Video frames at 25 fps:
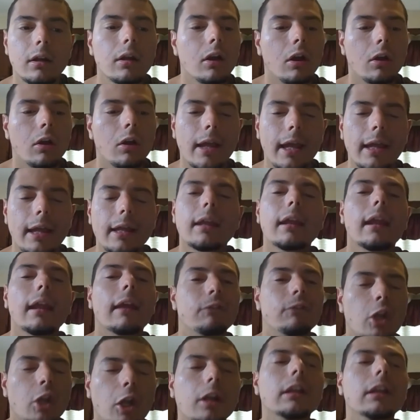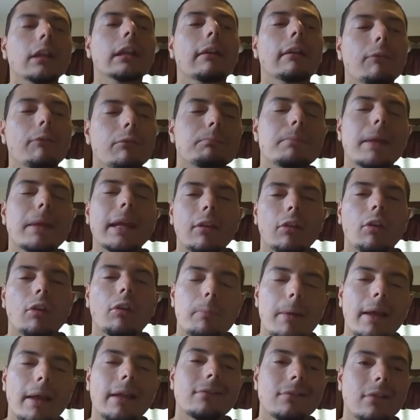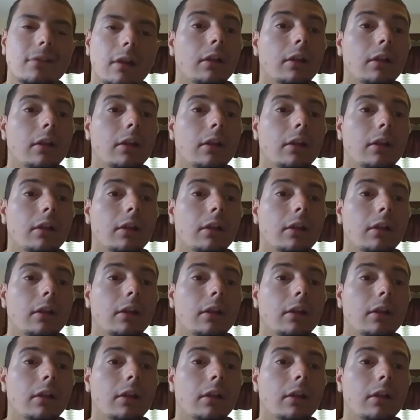Okay? If you're going to give big suspension,